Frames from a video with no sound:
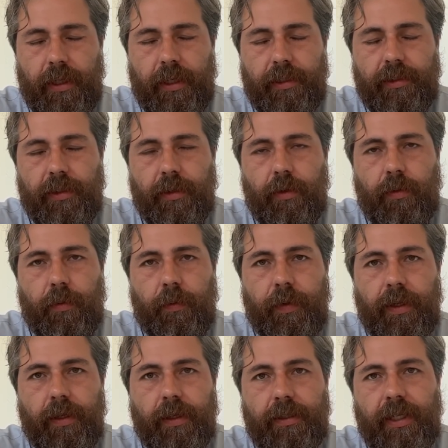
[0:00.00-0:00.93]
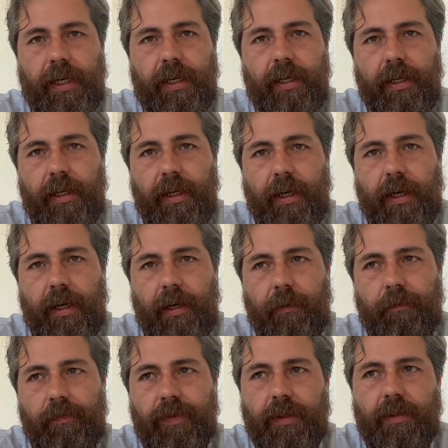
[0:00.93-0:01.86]
And so when we looked at
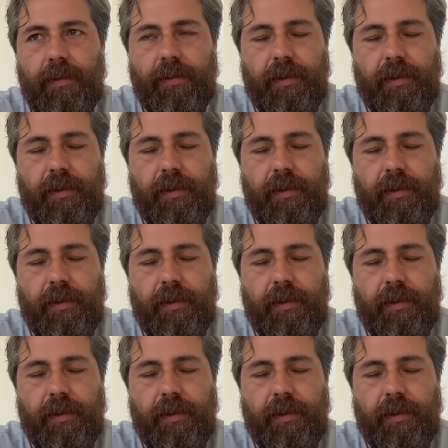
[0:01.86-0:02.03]
um,